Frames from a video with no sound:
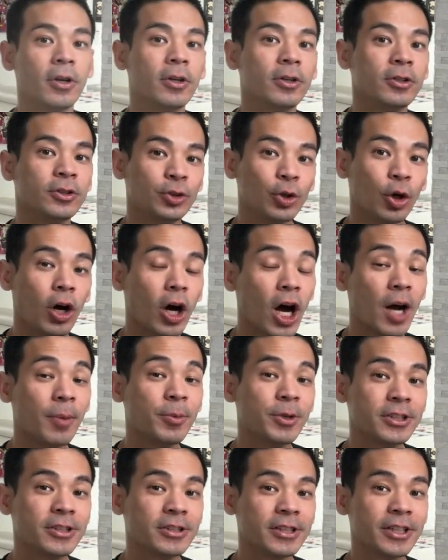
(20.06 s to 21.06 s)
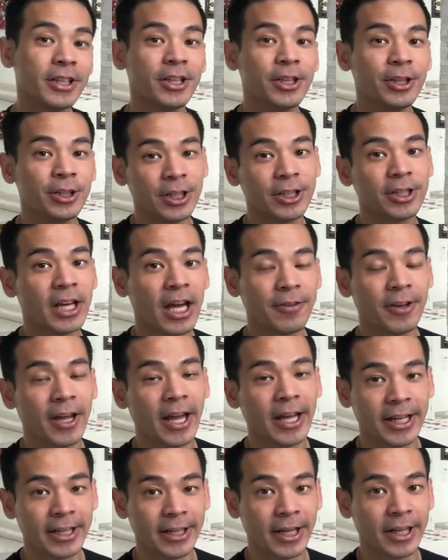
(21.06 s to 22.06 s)
So obviously, you need to have
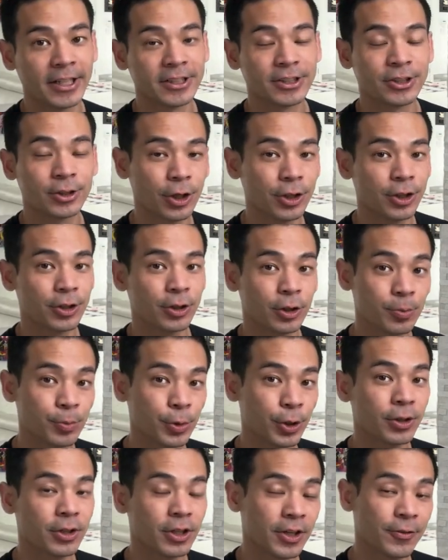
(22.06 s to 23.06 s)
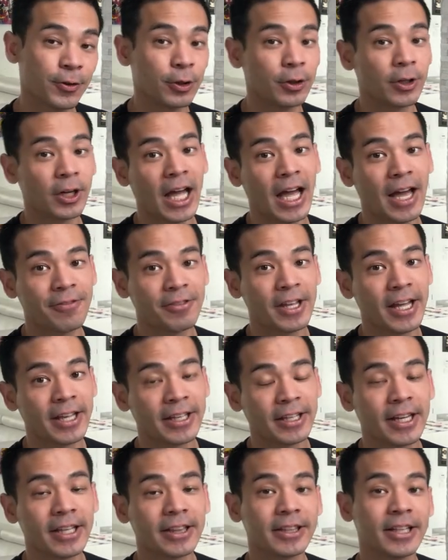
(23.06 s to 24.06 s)
n8n installed on your computer. If you don't have that
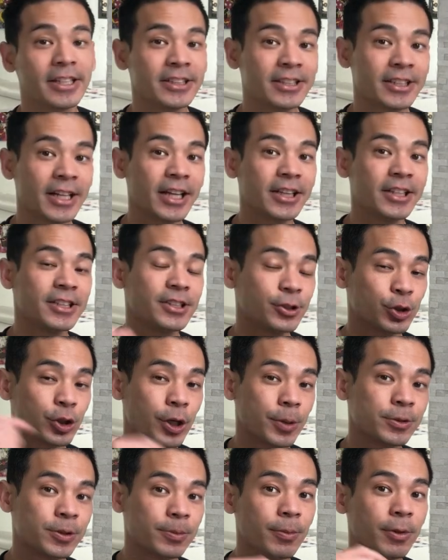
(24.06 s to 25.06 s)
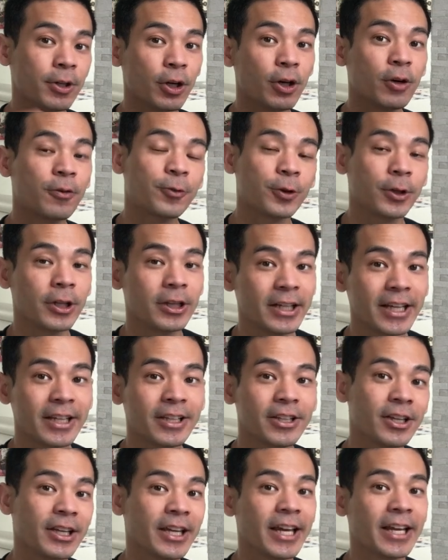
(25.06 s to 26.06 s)
yet, then check the description below for the link.
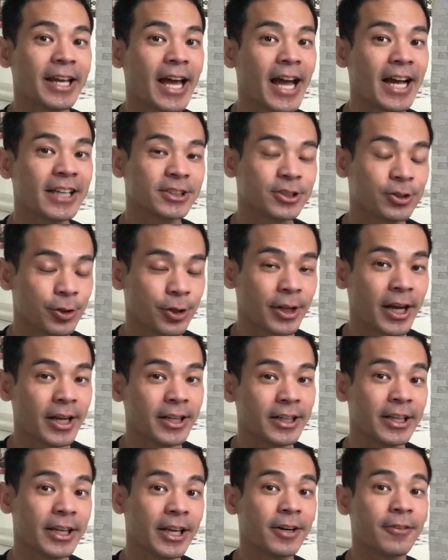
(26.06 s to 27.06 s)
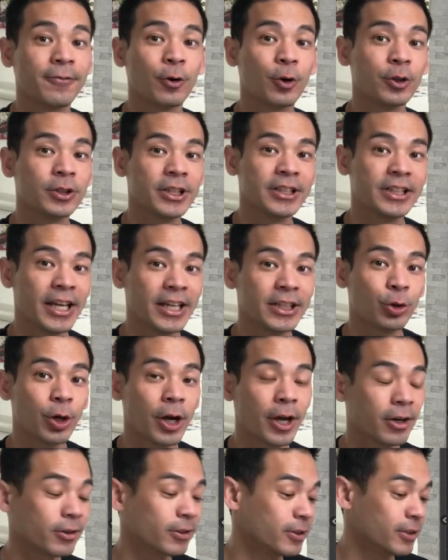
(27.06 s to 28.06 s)
You can get access to that and get a 14-day
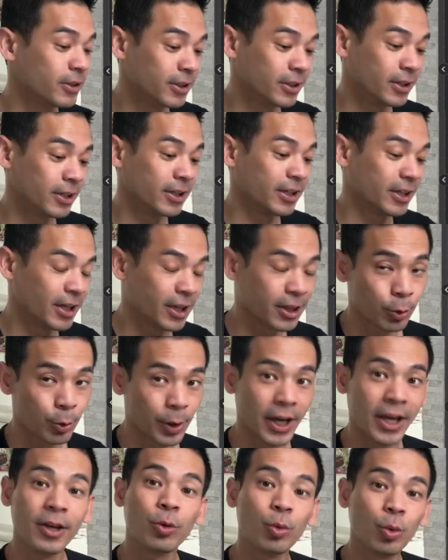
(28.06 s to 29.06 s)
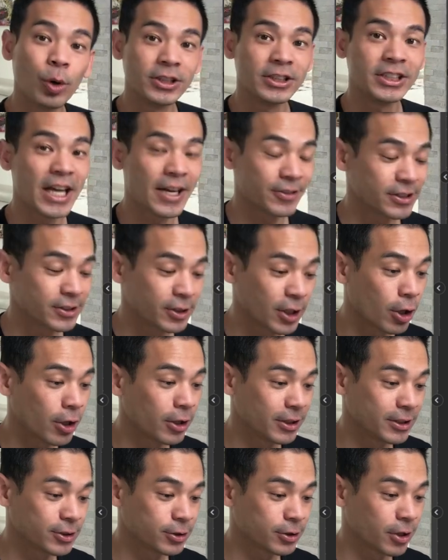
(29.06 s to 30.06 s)
trial. Either way, once you have this all
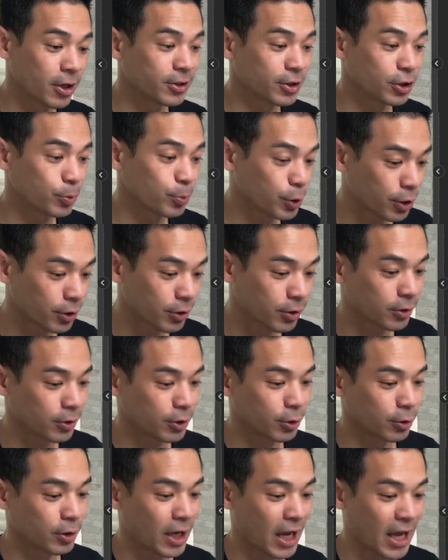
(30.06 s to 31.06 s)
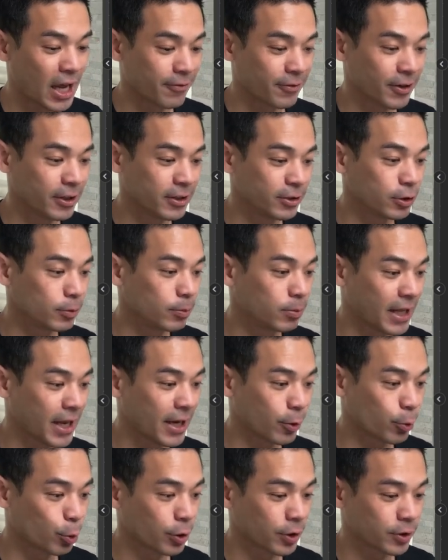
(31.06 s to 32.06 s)
installed on your computer, you'll have a little
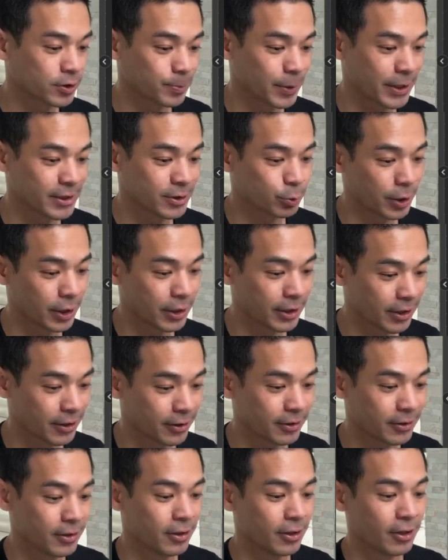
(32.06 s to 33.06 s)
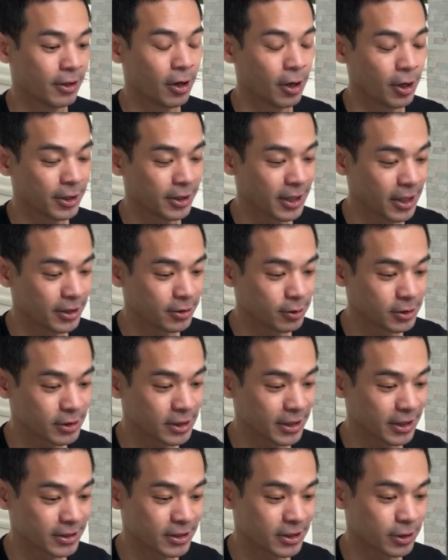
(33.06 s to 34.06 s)
blank workspace right here. All you gotta do is
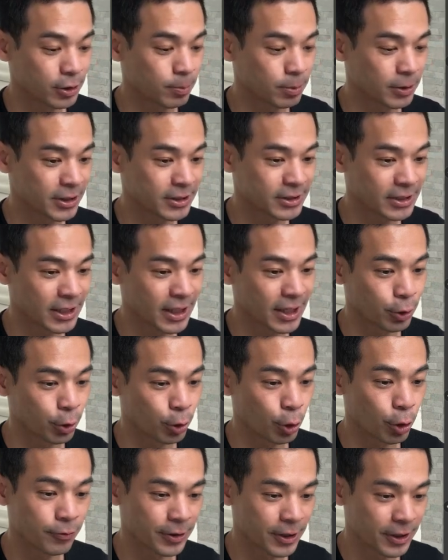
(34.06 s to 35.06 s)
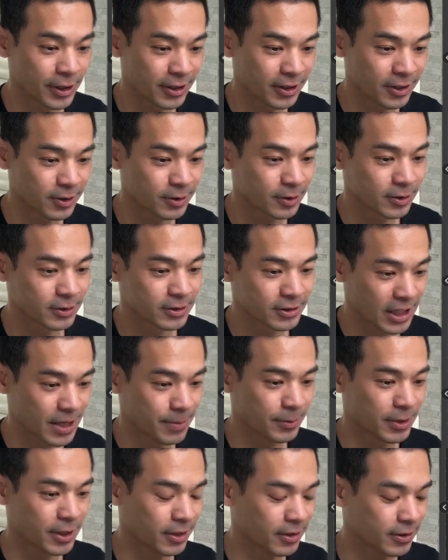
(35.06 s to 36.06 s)
click this little plus sign, or over here, same
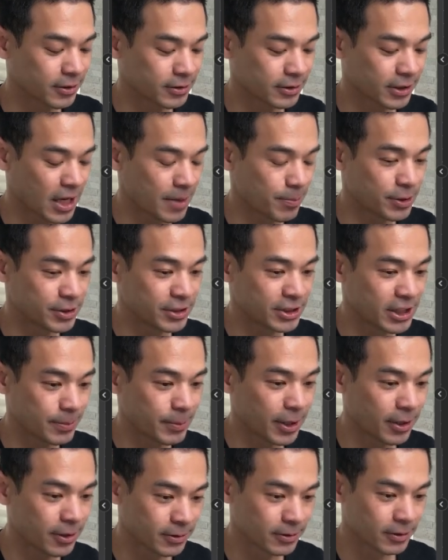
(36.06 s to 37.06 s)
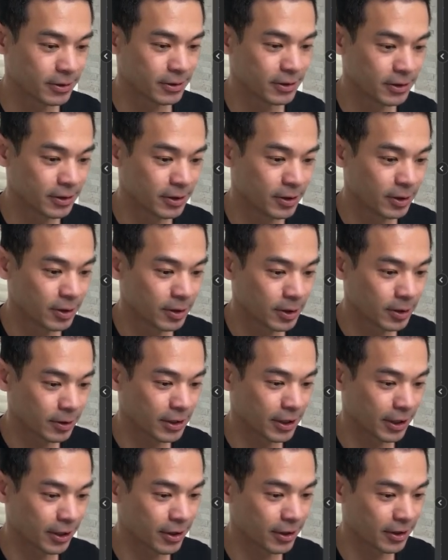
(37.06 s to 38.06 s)
thing, type in Gmail,
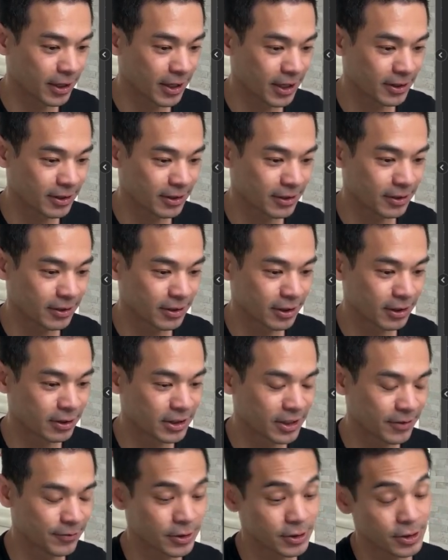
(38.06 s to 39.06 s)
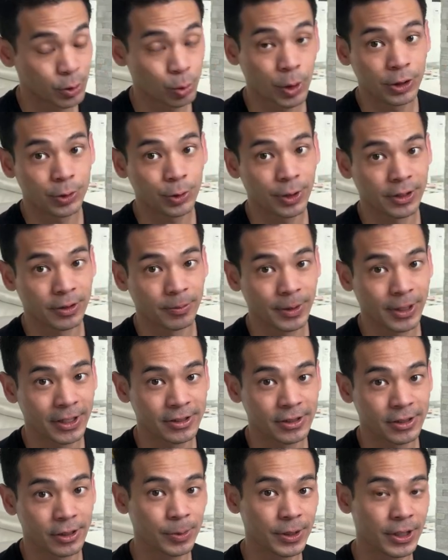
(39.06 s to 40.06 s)
click on that. It'll give you just one trigger because
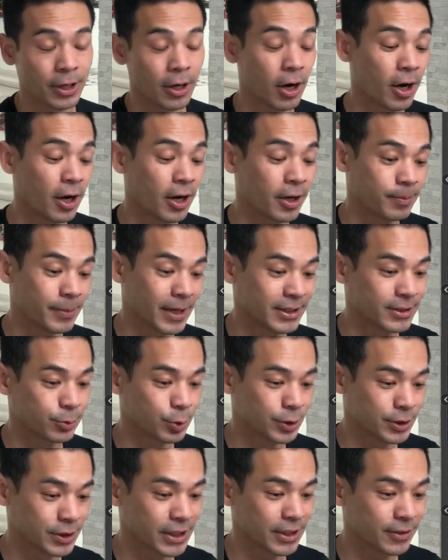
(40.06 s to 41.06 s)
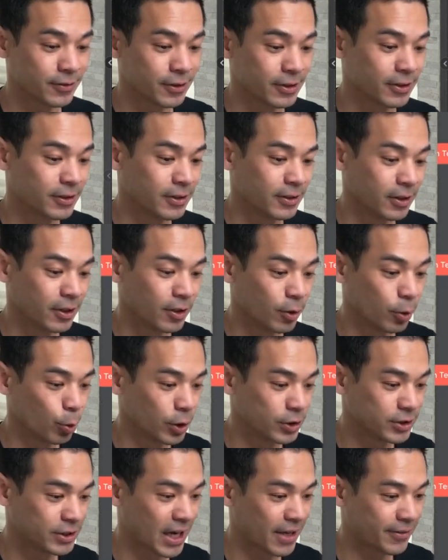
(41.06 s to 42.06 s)
it'll be on message received.
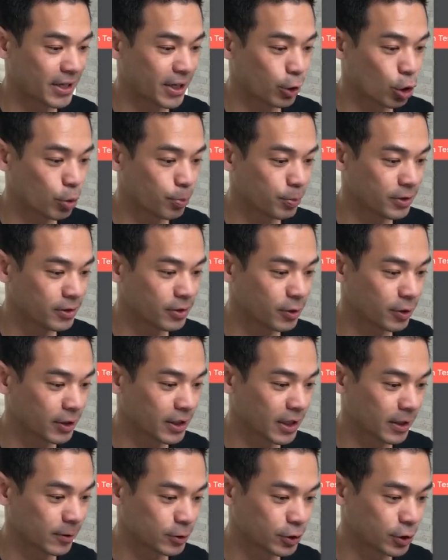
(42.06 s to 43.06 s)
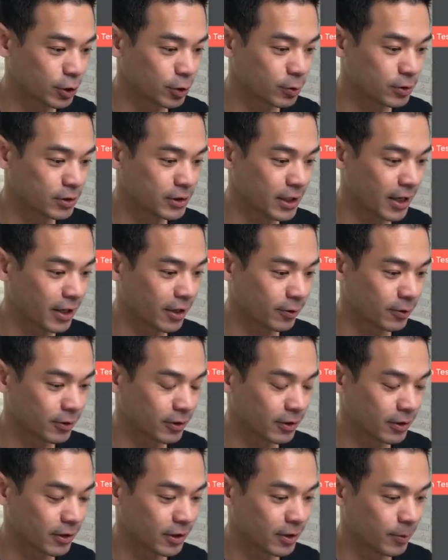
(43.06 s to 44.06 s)
Once you have that open, you can choose down,
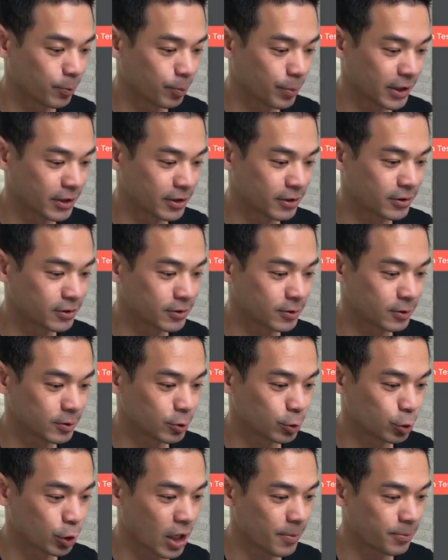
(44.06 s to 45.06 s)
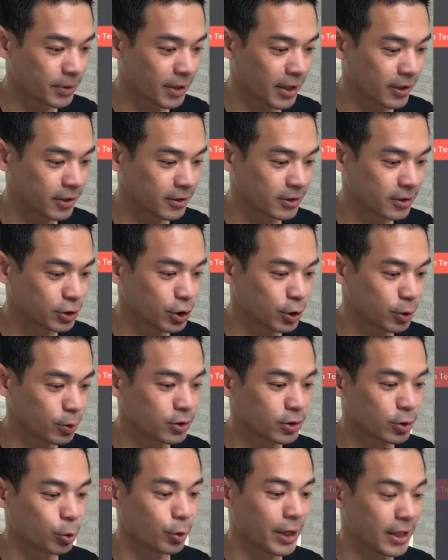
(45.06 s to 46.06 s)
pick the little drop down and choose
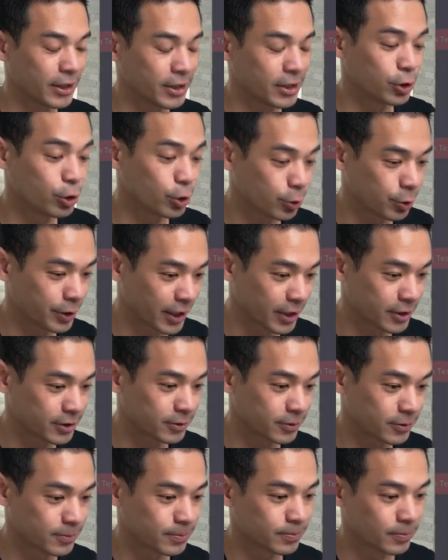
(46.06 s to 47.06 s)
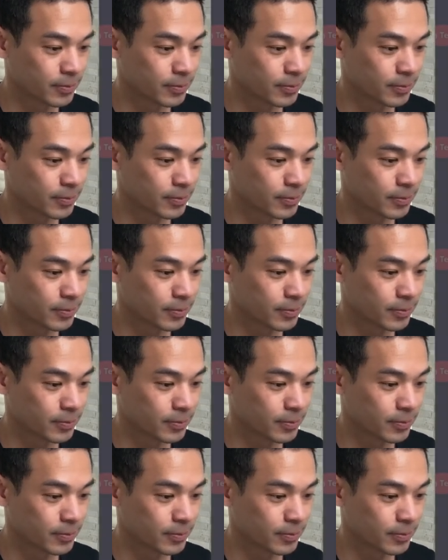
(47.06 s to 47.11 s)
create a new credential.